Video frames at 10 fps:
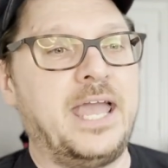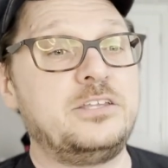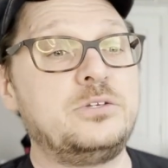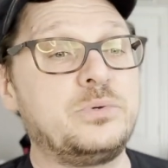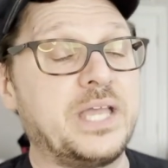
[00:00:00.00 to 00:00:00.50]

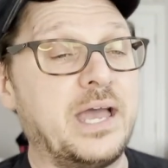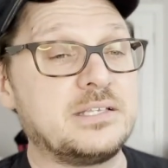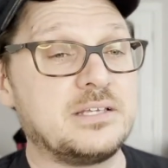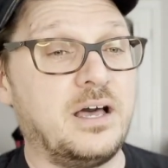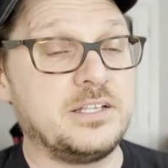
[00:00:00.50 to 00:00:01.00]
And you
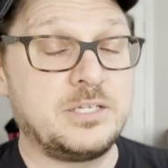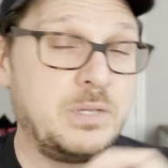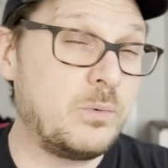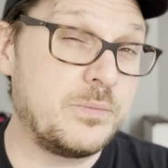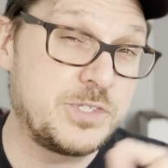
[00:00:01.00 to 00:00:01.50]
get, to
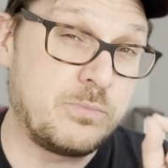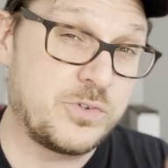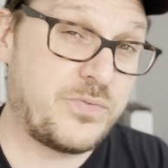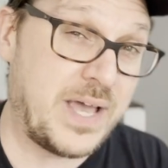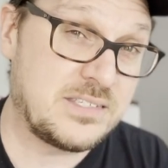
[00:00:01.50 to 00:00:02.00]
me, what was the
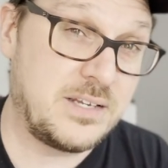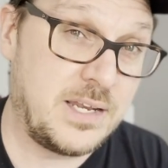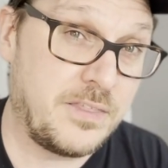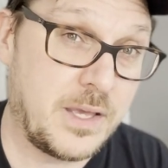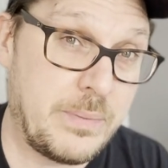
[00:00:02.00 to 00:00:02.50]
most
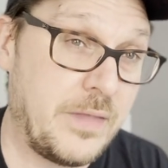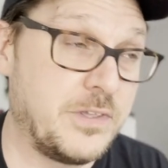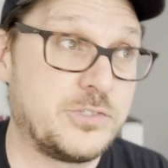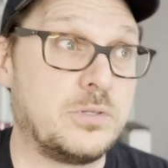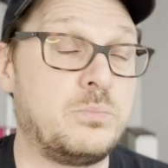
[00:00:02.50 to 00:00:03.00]
fascinating thing
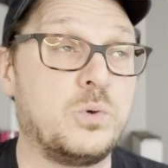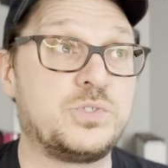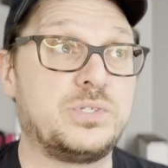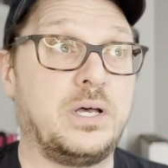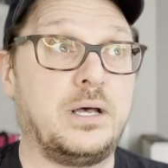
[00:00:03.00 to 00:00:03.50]
about this, or the
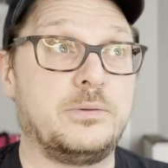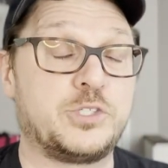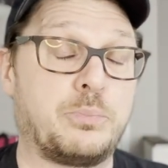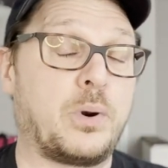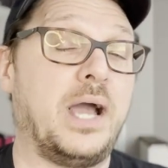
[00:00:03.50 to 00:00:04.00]
most
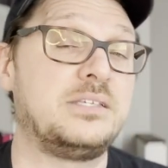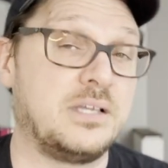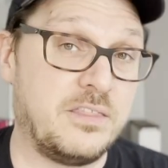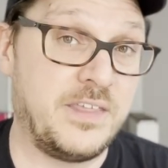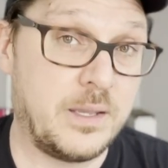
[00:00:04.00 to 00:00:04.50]

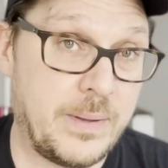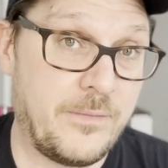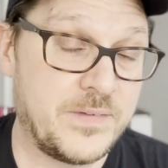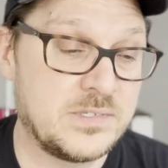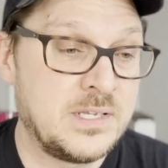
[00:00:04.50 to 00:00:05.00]
surprising thing
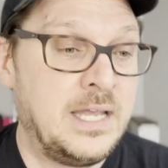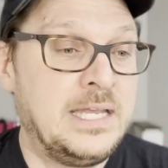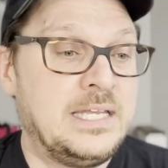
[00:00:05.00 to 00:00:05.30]
about this,